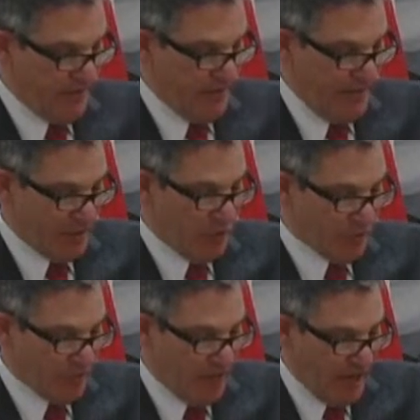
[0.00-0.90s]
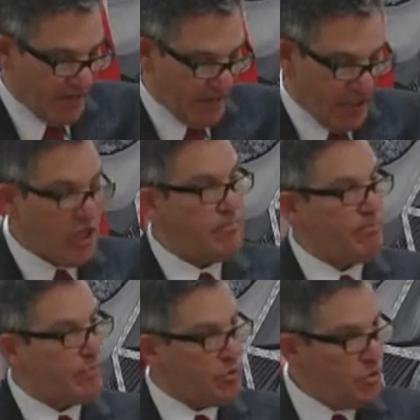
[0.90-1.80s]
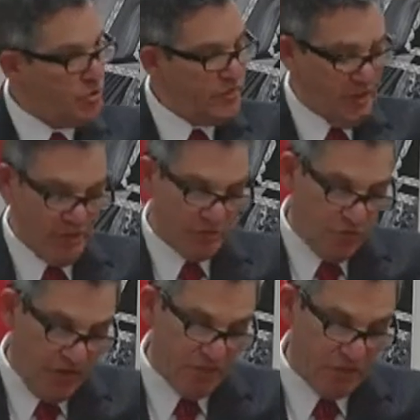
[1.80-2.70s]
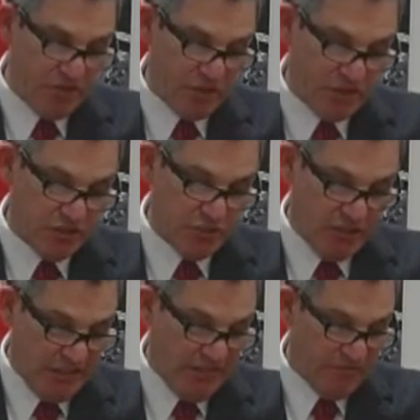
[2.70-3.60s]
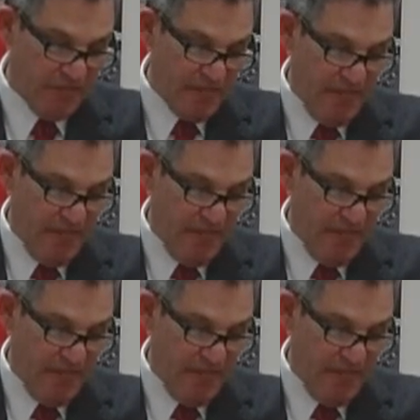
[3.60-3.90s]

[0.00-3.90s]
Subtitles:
in that it will provide improved traffic congestion relief